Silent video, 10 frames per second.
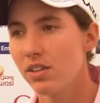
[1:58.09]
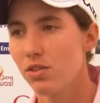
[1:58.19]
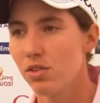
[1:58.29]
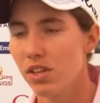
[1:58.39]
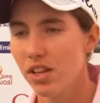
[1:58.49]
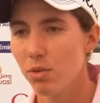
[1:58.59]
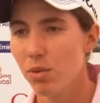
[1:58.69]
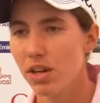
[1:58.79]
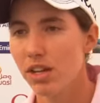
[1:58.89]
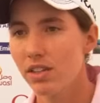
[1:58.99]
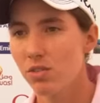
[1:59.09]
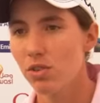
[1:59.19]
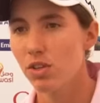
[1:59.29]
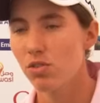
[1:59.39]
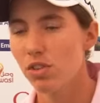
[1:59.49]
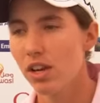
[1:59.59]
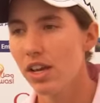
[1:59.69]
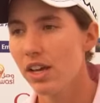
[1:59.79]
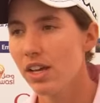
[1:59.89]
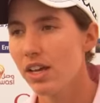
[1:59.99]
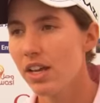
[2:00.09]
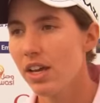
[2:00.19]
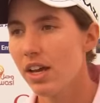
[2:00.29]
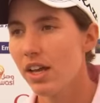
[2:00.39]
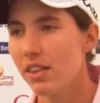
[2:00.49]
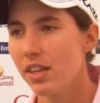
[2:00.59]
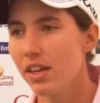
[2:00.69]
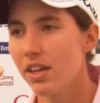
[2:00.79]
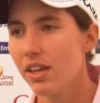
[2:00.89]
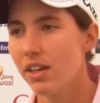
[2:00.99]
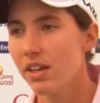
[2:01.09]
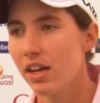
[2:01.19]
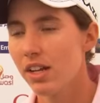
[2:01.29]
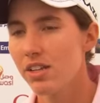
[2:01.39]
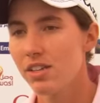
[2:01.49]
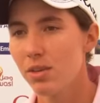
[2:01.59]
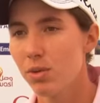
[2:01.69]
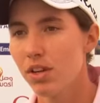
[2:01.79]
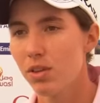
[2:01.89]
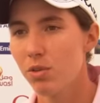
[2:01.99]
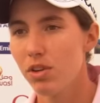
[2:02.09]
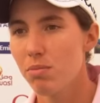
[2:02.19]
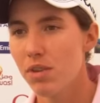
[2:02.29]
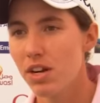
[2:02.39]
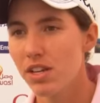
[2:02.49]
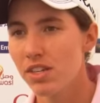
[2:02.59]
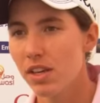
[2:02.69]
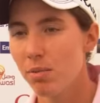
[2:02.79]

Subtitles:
New Zealand one and two in Australia, and then I'll see what I do in March.